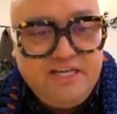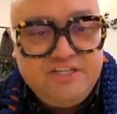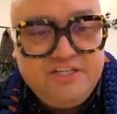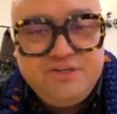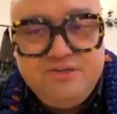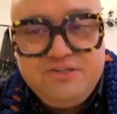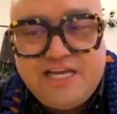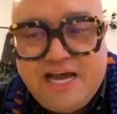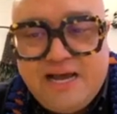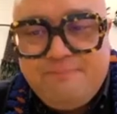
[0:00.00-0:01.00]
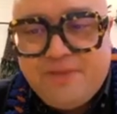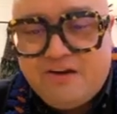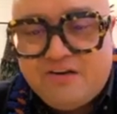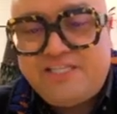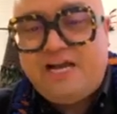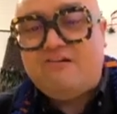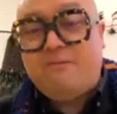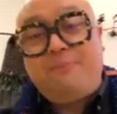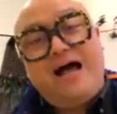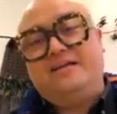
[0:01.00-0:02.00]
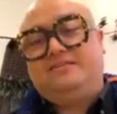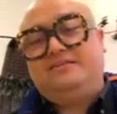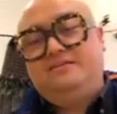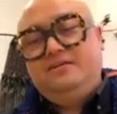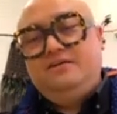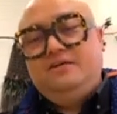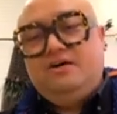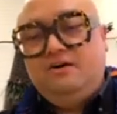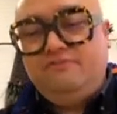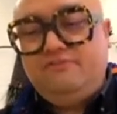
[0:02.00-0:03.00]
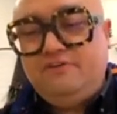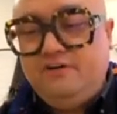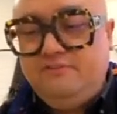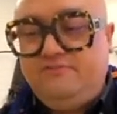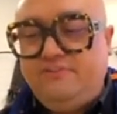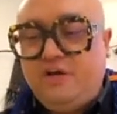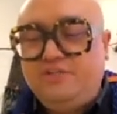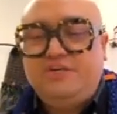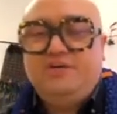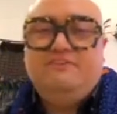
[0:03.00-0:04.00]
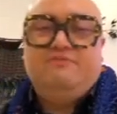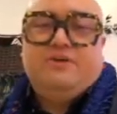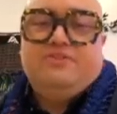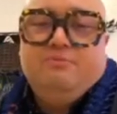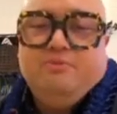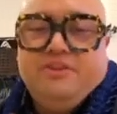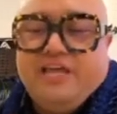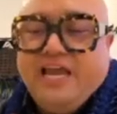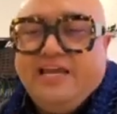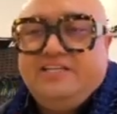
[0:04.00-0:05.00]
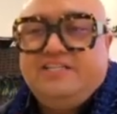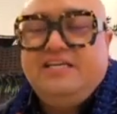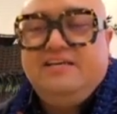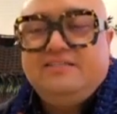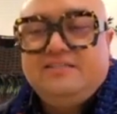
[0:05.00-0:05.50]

issues, are a part of those who live with ADHD.